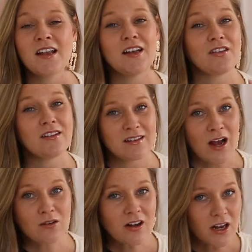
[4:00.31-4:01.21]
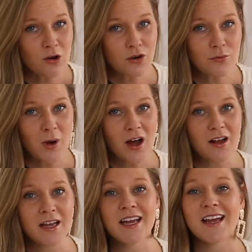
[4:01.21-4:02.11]
Now, this sounds like a lot of
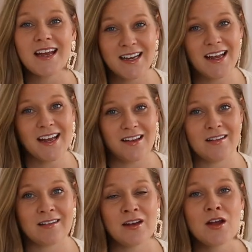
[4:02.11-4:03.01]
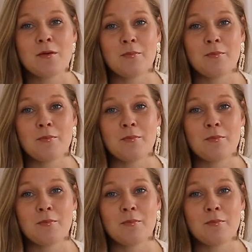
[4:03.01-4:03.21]
work. It is.